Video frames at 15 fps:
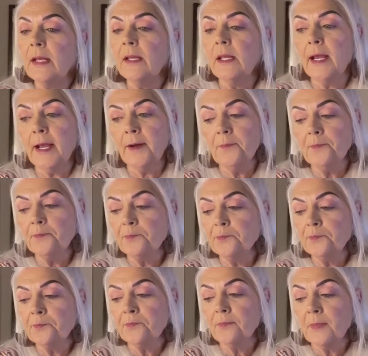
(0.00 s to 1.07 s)
Now,
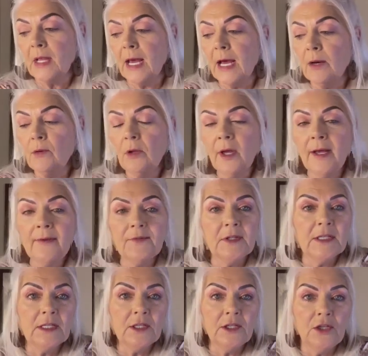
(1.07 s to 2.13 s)
I will have to
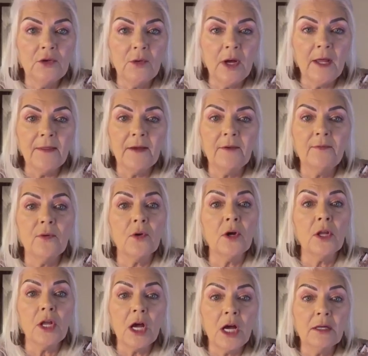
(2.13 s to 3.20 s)
tell you all that for a
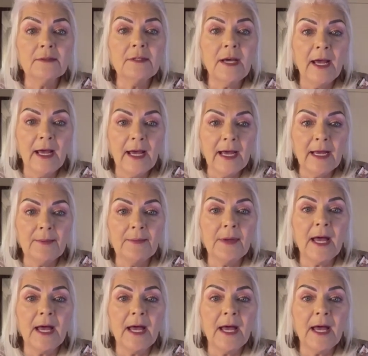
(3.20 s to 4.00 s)
long time,